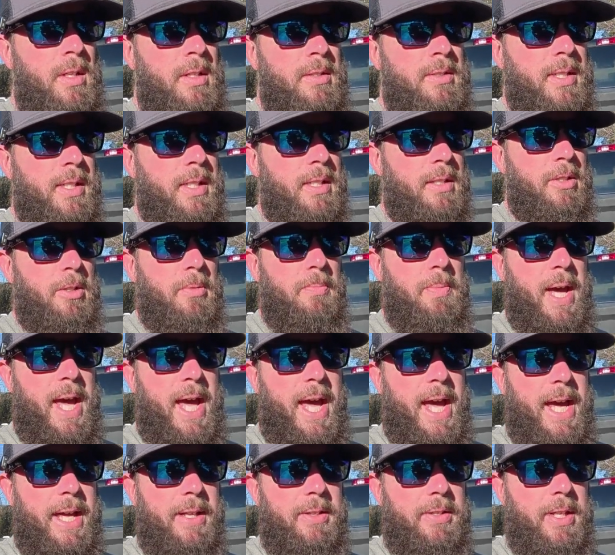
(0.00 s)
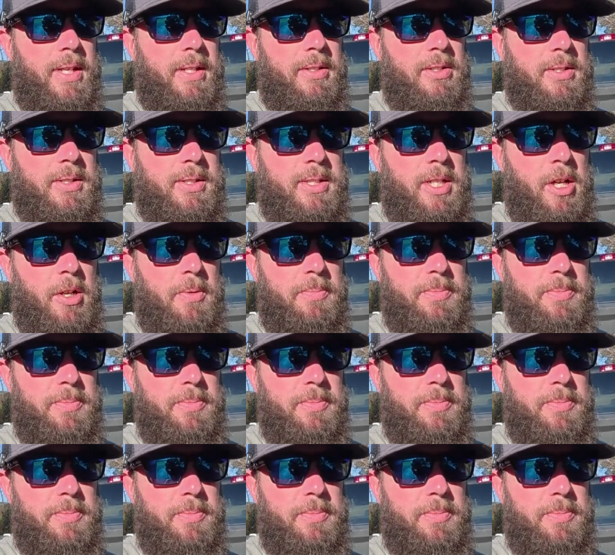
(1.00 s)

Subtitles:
It's like a little pad that just